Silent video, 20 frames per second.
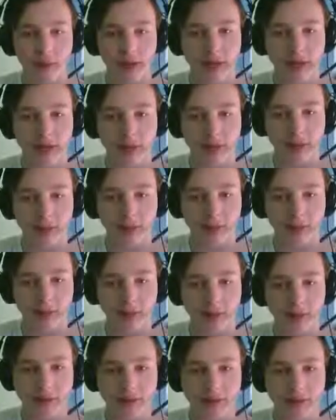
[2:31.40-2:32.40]

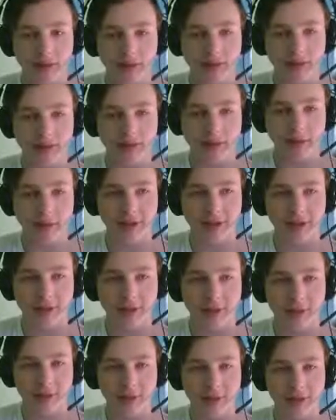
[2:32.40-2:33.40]

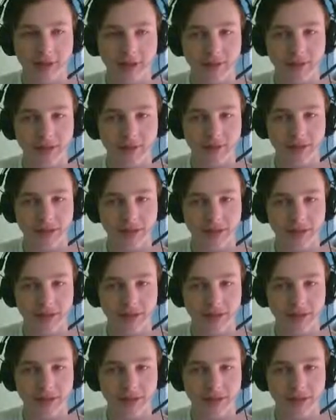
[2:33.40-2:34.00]
Nothing is said.